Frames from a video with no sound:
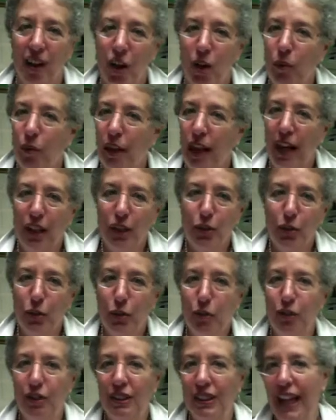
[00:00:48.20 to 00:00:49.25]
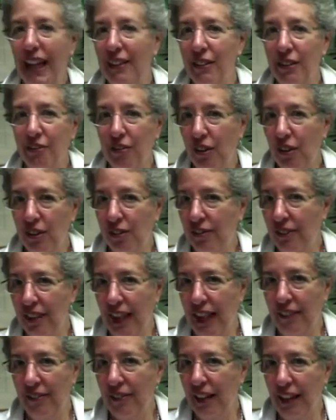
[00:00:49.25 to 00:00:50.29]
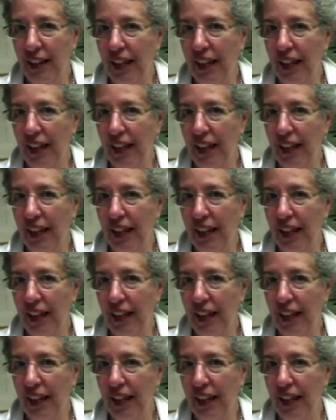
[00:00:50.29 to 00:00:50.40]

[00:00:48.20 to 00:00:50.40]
We all tootle down the road of life